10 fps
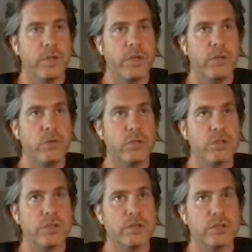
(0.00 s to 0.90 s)
it
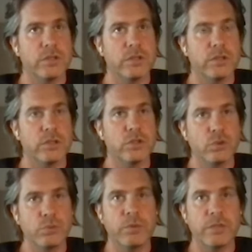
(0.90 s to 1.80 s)
was
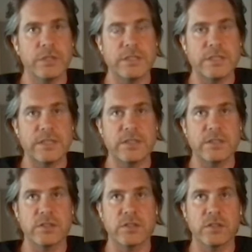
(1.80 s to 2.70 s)
super
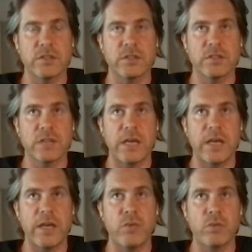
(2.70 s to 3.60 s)
intense because
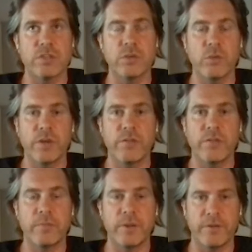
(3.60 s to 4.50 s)
I was away
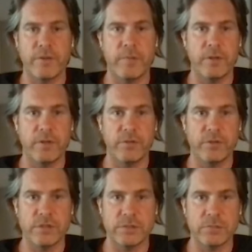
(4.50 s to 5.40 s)
from my family for
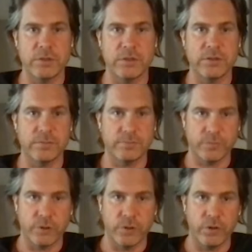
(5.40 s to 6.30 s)
6 months,
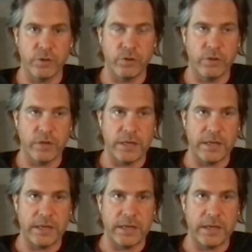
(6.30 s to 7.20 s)

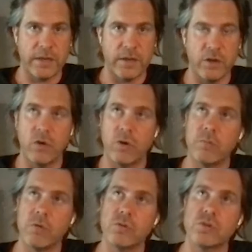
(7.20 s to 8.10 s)
and I
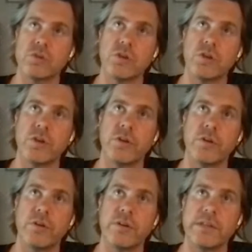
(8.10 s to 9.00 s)
almost
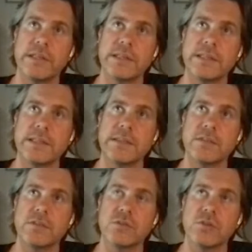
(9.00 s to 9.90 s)
digged
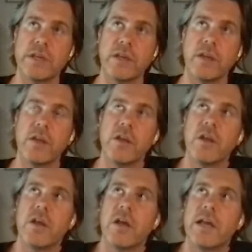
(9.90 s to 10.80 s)
into,
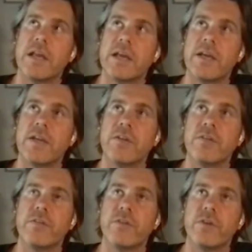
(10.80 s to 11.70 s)
I kind
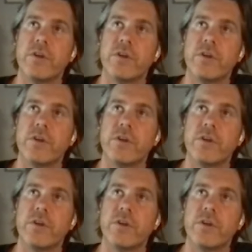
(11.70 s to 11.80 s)
of